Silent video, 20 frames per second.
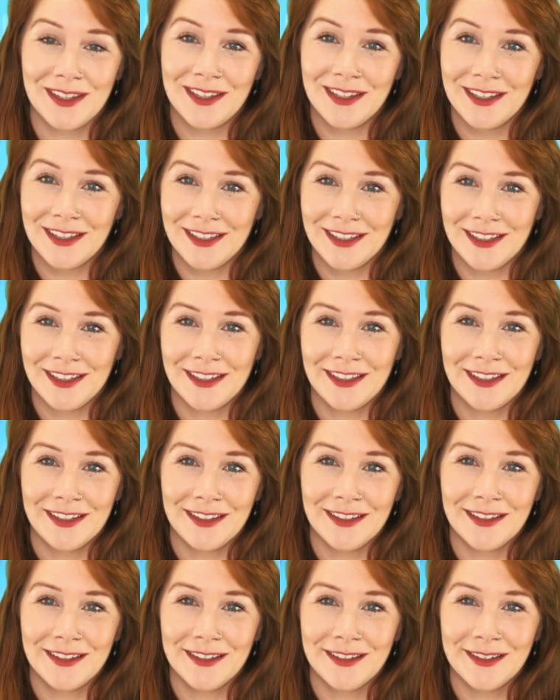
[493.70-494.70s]

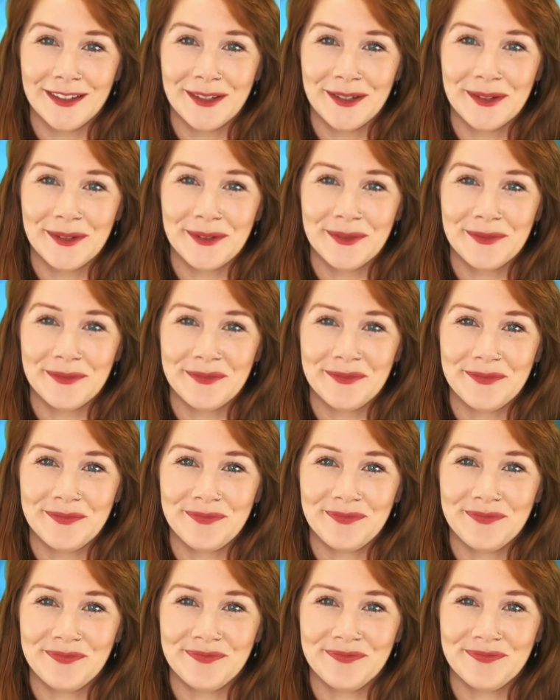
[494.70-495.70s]

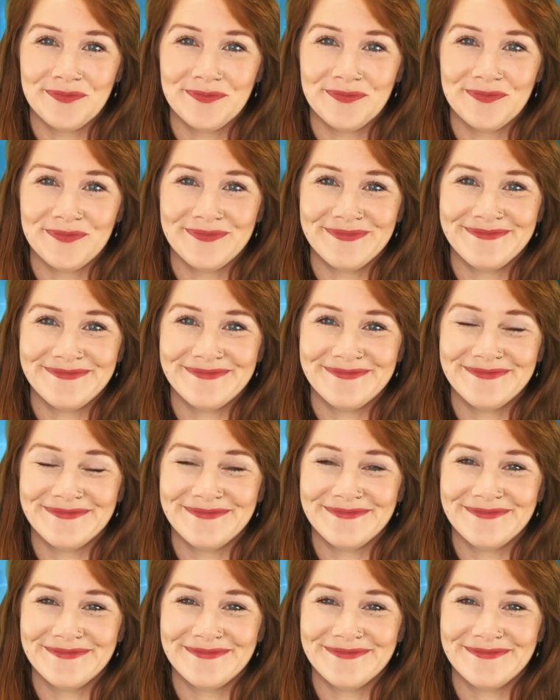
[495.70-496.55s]
(silent)